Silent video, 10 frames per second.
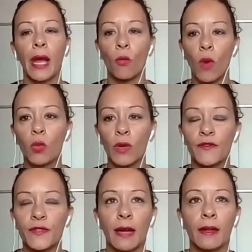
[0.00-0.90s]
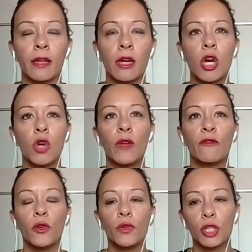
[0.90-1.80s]
And what we've done, we've
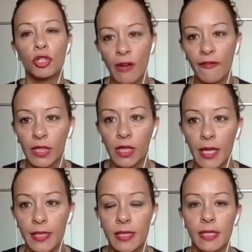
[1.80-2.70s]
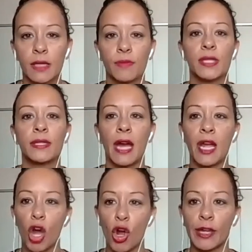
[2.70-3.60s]
used a traffic light system to
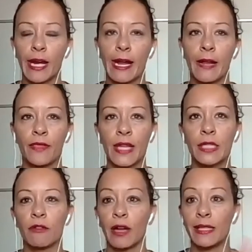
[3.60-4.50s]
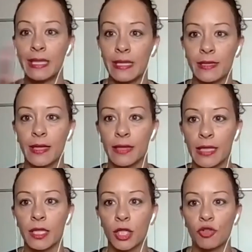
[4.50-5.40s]
say, okay, these are ideas that the
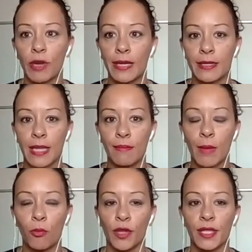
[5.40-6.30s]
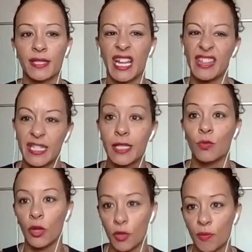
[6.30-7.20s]
industry has come up with to say, this is
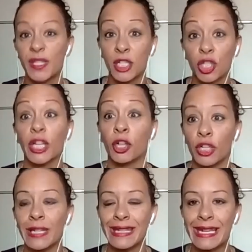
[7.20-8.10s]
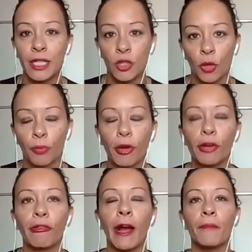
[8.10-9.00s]
what you potentially are going to need in your
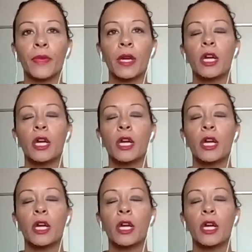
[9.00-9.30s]
program.